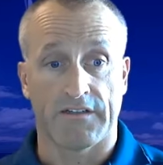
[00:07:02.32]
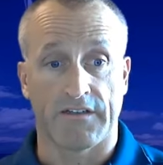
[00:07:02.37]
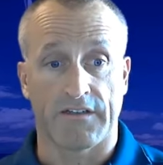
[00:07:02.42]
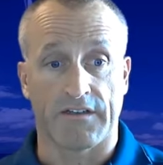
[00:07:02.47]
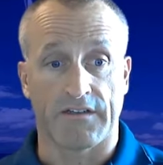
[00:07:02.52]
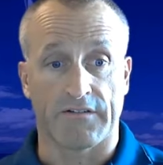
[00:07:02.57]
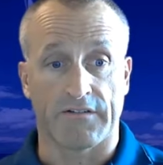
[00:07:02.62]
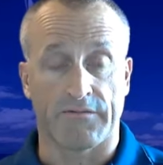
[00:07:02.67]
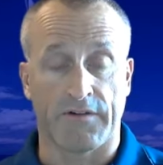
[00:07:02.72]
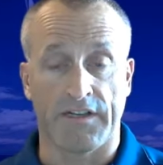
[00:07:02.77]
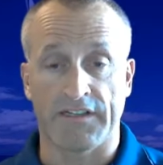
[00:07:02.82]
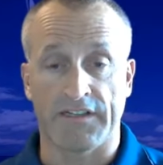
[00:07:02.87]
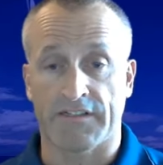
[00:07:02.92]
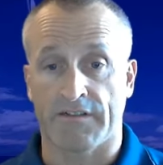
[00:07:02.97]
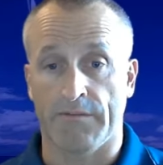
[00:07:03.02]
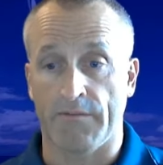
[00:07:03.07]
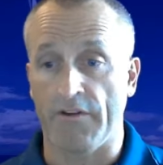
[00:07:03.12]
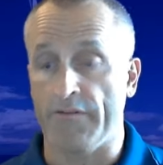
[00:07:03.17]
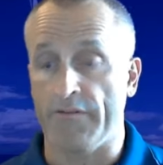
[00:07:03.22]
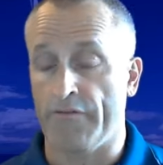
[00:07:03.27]
release
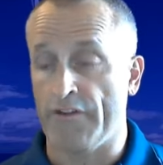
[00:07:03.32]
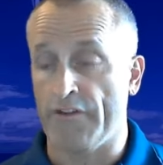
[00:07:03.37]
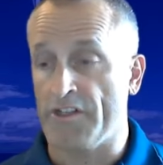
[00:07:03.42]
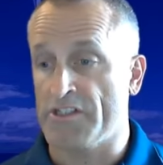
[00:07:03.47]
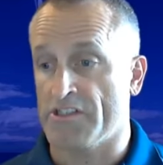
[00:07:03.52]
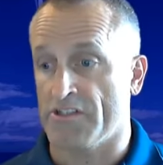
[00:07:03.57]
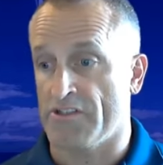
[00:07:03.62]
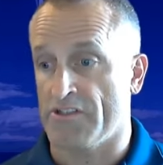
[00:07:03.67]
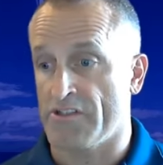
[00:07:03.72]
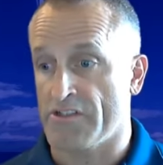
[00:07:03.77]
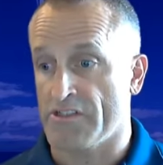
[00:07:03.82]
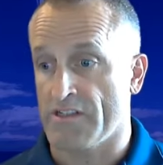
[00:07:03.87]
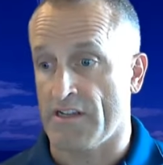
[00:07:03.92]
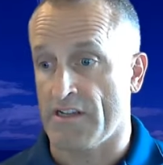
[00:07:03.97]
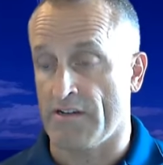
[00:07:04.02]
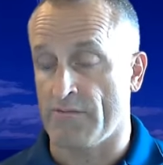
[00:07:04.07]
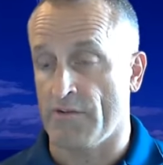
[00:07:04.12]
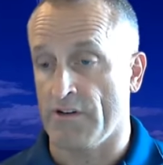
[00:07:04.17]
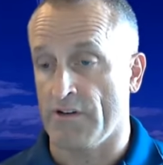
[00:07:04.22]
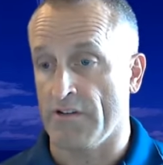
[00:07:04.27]
some new features
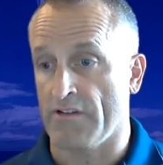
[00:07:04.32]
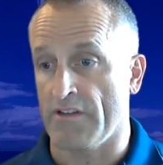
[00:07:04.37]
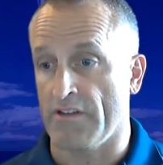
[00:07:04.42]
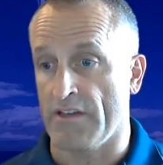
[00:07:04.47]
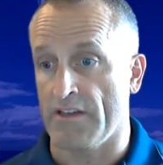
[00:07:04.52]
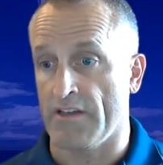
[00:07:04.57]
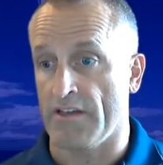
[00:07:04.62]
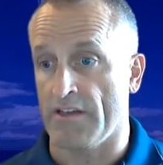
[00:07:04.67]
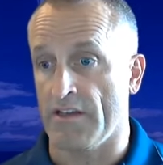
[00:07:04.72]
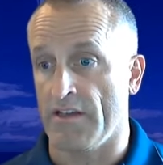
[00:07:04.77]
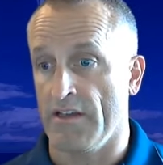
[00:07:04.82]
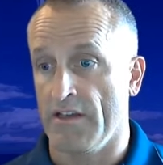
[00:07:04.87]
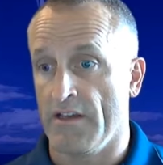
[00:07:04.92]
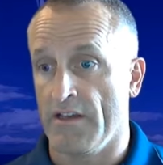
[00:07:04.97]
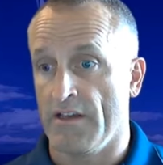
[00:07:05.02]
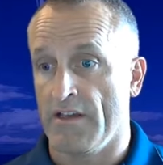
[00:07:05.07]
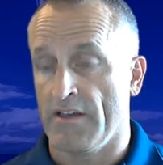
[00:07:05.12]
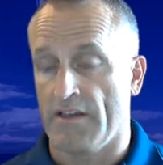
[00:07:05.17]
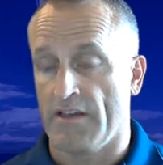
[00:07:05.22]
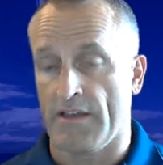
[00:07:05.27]
and one of the
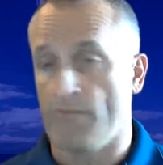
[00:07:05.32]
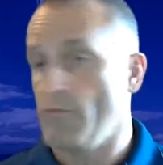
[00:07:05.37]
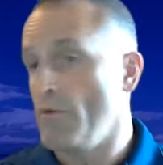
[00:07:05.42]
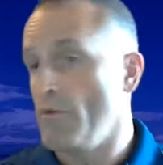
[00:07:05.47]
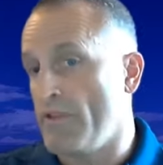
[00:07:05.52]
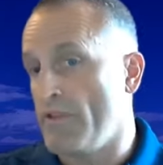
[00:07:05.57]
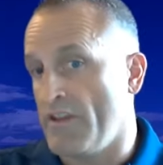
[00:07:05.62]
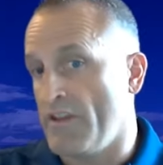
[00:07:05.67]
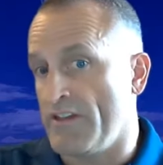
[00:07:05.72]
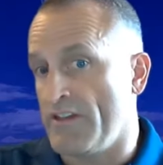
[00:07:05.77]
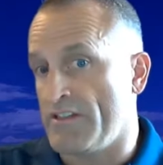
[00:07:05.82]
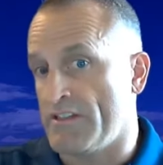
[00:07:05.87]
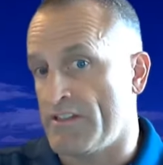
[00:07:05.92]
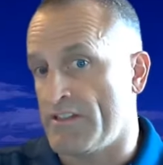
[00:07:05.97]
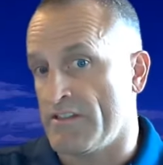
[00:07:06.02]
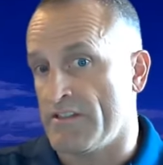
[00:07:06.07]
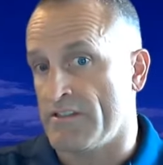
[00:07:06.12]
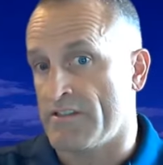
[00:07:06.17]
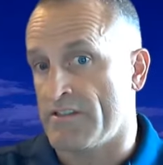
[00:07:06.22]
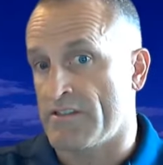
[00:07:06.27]

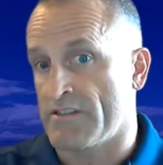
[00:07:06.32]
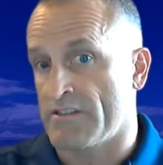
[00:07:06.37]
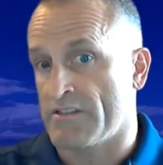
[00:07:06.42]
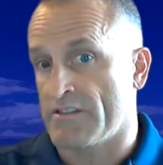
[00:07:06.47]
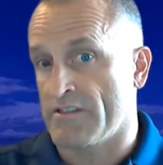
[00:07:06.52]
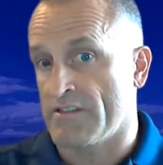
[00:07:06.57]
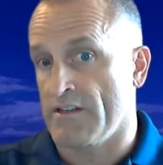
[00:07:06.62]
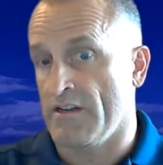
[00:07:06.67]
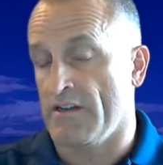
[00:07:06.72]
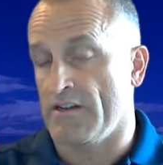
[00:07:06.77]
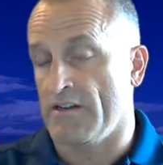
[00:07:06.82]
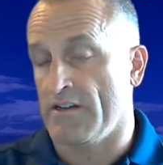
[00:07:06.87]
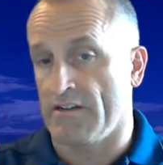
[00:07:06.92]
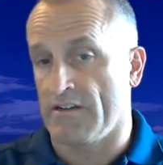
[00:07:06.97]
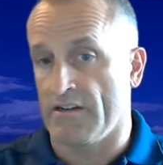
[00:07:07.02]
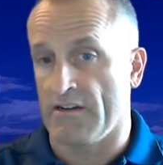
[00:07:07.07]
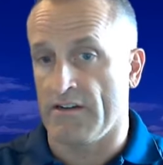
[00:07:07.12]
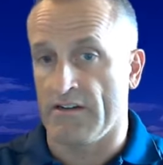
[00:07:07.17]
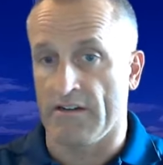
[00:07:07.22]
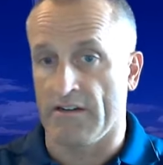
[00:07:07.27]
implementations
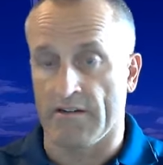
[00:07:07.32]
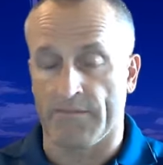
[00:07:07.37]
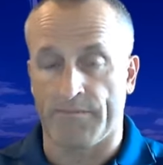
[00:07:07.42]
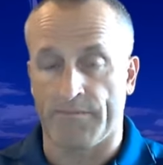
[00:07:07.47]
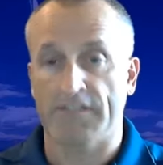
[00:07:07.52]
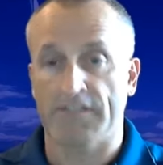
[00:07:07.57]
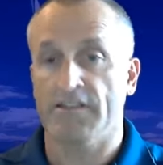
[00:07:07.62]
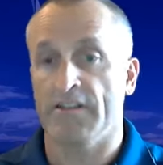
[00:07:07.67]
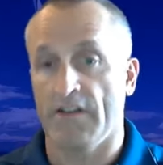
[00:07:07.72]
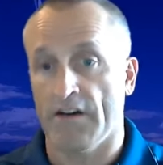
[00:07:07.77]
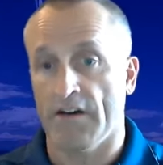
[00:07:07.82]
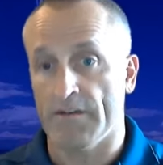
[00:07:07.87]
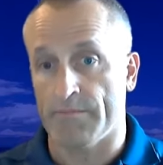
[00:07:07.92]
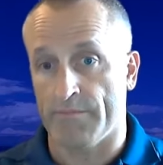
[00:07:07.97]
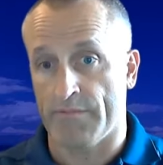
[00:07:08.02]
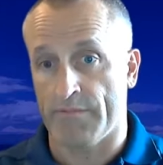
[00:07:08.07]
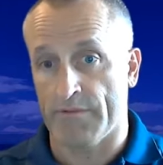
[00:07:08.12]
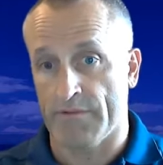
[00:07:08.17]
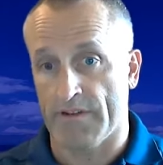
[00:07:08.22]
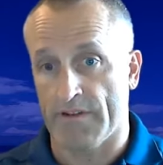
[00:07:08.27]
picks it up,
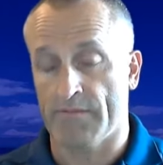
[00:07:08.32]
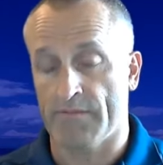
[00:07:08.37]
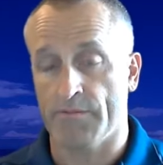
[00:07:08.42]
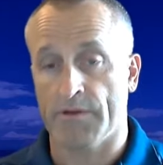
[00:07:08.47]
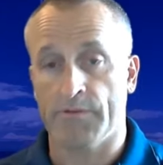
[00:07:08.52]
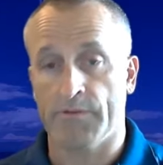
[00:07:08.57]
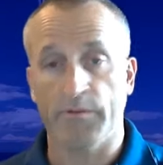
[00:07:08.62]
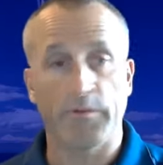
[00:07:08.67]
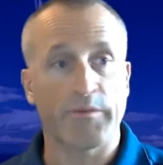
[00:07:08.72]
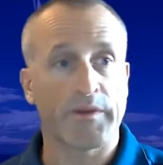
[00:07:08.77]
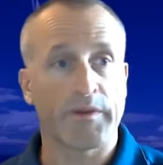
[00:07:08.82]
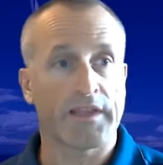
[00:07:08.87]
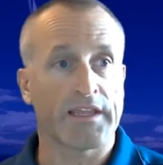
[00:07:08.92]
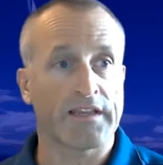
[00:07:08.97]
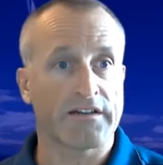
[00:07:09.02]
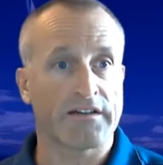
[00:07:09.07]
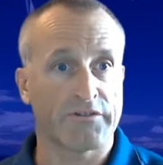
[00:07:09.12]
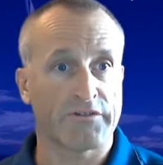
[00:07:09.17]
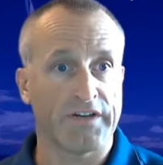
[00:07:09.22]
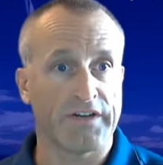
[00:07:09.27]
it would be
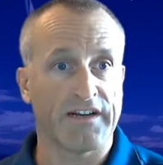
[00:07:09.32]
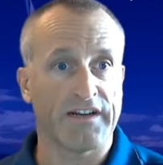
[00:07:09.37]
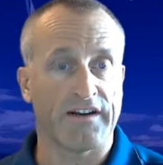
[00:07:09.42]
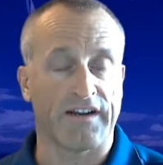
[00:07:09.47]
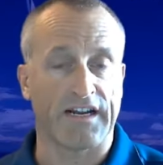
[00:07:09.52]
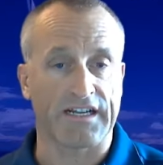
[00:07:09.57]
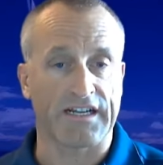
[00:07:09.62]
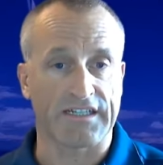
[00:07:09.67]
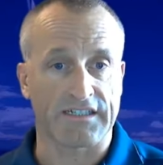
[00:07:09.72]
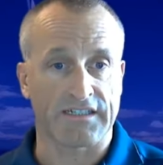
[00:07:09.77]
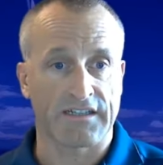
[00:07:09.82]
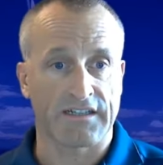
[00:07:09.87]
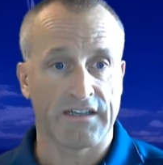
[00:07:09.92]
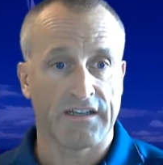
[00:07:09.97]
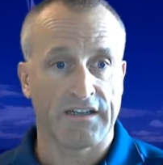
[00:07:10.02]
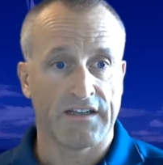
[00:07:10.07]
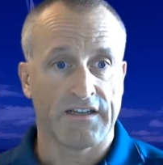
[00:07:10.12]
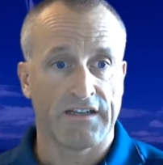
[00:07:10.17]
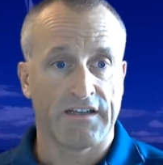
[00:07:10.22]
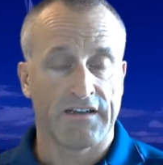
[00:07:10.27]
treated as,
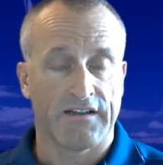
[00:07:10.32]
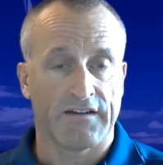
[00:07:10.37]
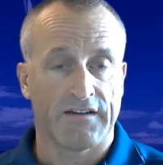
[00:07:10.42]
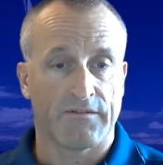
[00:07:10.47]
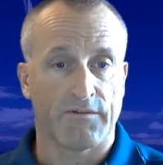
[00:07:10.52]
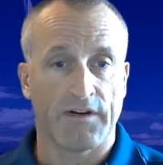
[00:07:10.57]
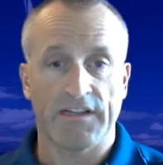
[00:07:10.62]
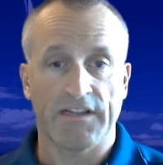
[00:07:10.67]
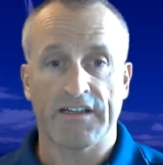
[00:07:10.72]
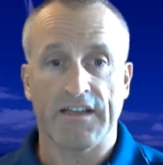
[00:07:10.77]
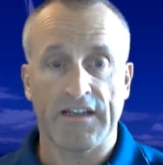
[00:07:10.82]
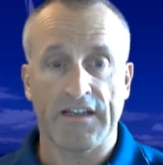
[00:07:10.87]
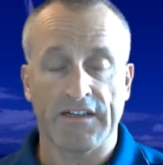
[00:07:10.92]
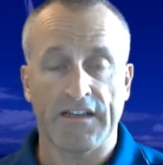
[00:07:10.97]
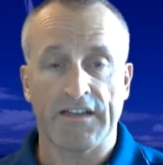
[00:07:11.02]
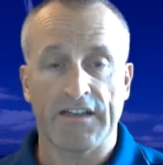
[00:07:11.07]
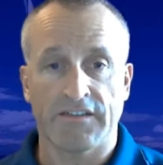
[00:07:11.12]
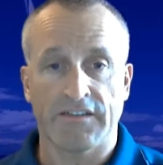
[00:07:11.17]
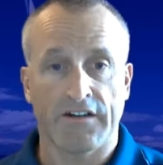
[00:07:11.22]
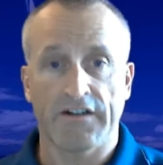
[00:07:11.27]
well,
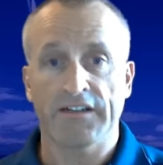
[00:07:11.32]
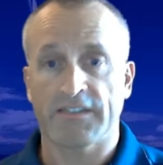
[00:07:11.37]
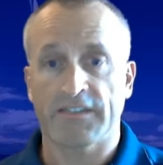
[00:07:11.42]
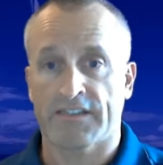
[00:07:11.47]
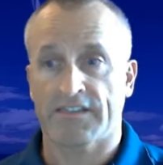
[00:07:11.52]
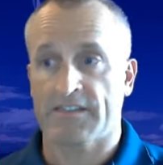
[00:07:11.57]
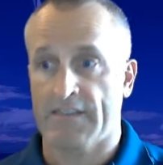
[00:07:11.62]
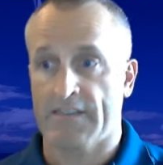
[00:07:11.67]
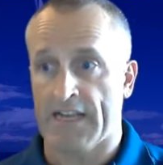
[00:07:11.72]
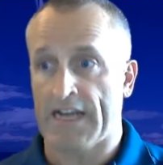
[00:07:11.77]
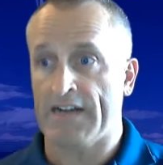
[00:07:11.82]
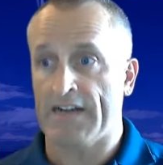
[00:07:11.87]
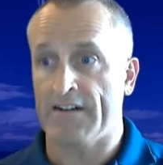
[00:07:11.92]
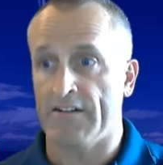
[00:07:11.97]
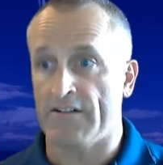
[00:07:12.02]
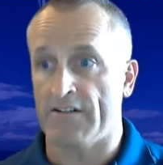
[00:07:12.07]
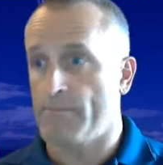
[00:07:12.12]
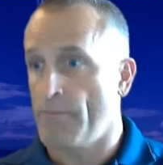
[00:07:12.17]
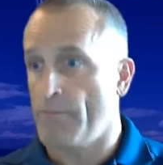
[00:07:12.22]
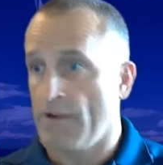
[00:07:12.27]
it's not a
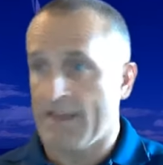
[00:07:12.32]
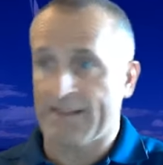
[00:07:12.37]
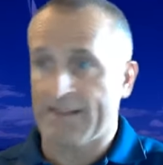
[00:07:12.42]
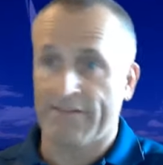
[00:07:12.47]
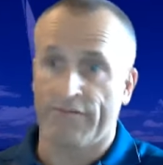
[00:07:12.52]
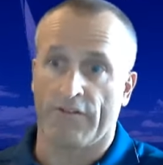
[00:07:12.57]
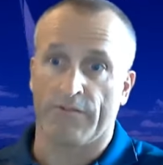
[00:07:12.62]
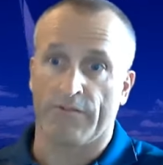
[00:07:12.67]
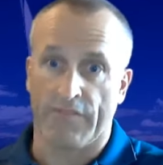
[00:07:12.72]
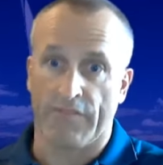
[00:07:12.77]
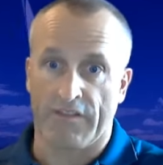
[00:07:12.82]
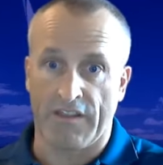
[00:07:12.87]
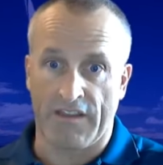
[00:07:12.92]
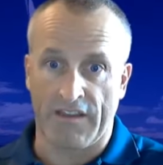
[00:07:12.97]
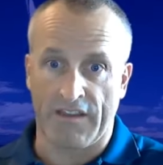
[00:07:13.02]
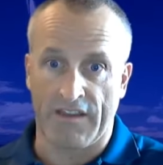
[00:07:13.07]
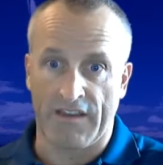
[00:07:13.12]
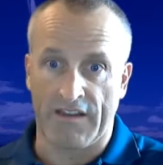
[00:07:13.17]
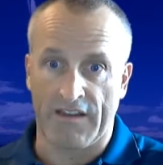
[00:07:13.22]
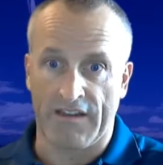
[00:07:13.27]
standard platform
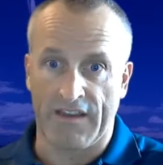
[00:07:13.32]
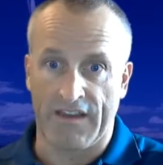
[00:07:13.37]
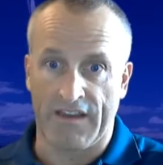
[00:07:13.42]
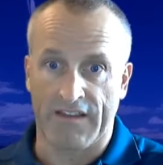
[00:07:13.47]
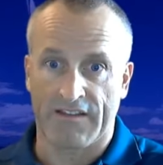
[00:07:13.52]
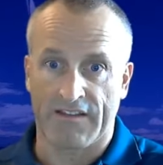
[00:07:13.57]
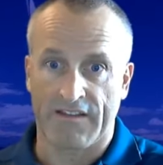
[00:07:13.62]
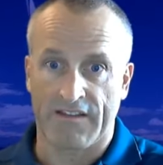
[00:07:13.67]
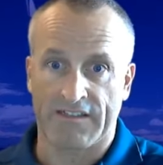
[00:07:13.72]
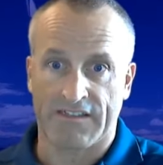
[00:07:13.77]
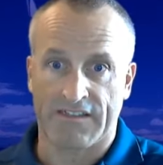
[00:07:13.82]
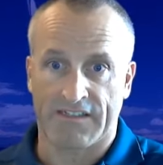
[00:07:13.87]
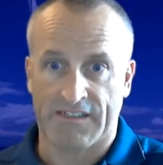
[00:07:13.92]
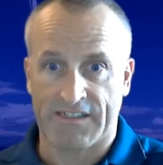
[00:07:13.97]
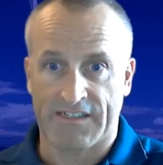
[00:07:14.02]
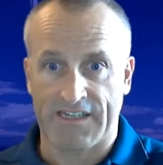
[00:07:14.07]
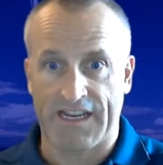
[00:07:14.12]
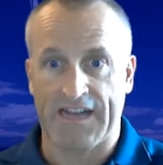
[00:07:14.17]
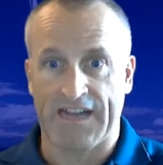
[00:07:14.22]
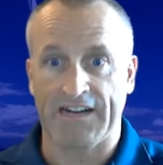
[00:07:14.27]
thing yet. It's a
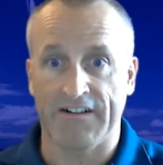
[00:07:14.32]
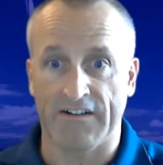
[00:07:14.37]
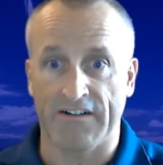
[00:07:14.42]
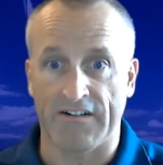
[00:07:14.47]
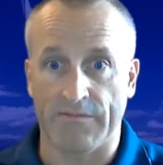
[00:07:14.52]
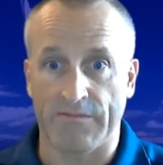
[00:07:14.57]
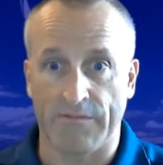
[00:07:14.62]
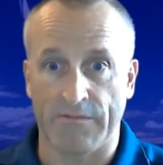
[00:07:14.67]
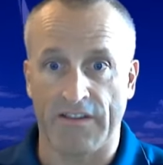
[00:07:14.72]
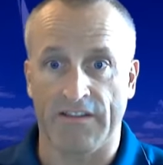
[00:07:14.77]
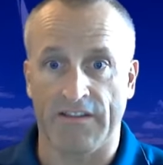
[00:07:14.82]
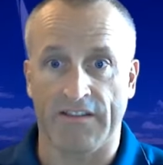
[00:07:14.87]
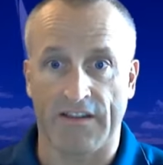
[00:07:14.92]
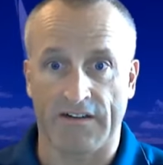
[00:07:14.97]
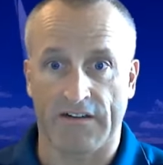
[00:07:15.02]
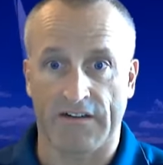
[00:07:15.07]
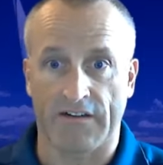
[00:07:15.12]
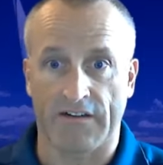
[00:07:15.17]
standard within that